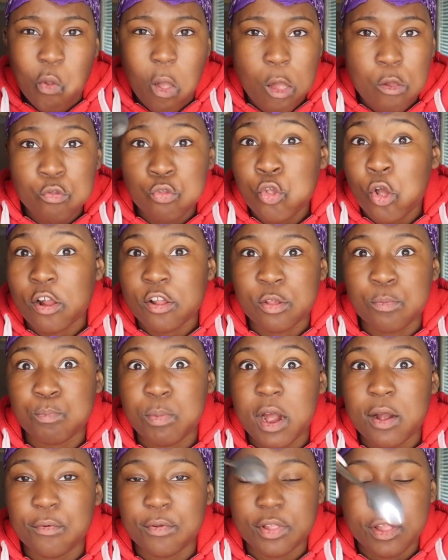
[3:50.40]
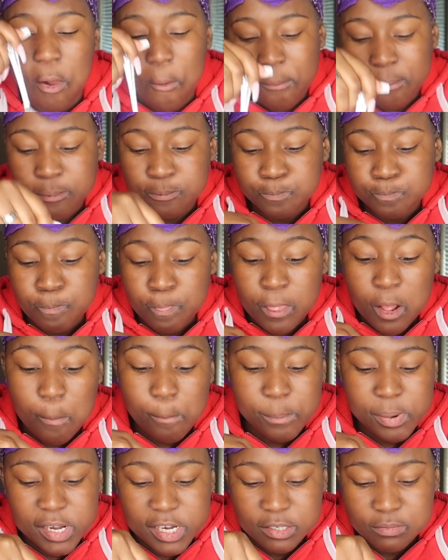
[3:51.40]
and start spiraling.
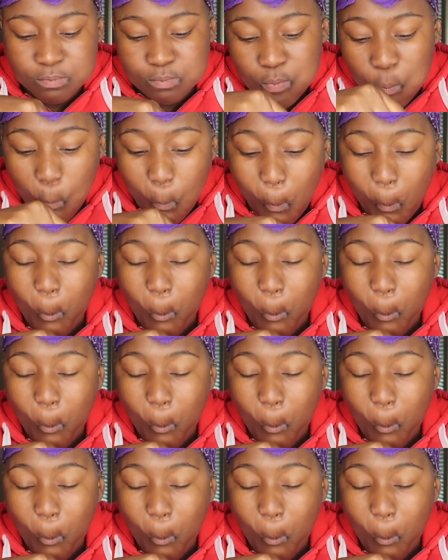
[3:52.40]
But I